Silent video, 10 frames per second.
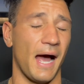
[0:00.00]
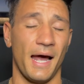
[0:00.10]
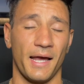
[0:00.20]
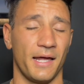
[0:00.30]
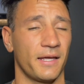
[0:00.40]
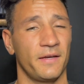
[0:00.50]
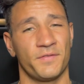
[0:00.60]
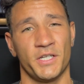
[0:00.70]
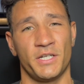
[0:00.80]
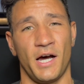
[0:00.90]
I gotta give the
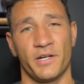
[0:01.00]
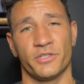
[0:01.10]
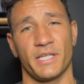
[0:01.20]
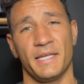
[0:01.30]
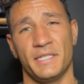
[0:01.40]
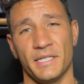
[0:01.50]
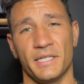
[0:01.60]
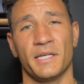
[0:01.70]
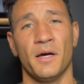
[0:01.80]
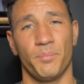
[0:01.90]
Dodgers a
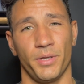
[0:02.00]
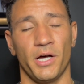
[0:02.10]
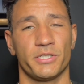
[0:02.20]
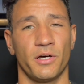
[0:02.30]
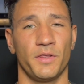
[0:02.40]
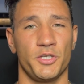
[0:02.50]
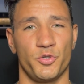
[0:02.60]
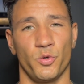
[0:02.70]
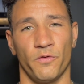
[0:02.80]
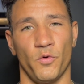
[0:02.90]
D+ on these
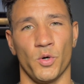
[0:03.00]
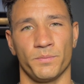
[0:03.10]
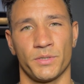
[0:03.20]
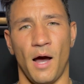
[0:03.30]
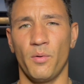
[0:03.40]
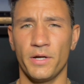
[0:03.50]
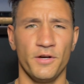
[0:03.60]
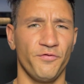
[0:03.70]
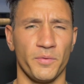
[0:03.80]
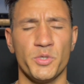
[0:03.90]
uniforms. I want to hear
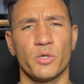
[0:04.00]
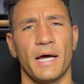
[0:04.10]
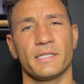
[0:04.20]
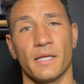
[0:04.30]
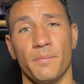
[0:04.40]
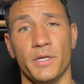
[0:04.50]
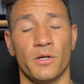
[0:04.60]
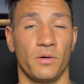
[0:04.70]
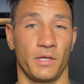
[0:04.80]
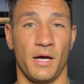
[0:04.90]
from you guys. Let me know
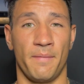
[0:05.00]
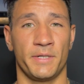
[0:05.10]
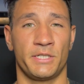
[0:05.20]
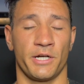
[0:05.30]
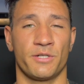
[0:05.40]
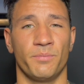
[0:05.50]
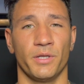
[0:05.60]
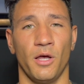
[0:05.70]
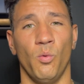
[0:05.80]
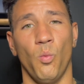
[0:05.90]
in the comment section
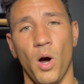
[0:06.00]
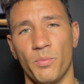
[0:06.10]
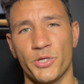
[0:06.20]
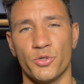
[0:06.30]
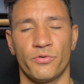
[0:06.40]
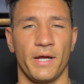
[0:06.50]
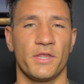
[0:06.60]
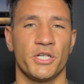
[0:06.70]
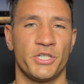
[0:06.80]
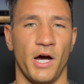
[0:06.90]
below, what would you grade the
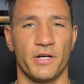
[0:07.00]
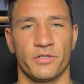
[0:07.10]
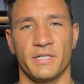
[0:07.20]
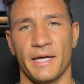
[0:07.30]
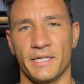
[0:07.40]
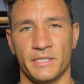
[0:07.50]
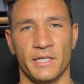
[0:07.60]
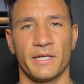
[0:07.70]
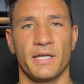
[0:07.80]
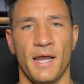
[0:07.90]
Dodgers Nike
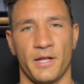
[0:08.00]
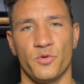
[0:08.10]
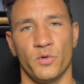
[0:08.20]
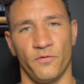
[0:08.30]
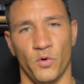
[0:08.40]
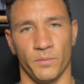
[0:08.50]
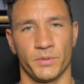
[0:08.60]
City Connect uniforms?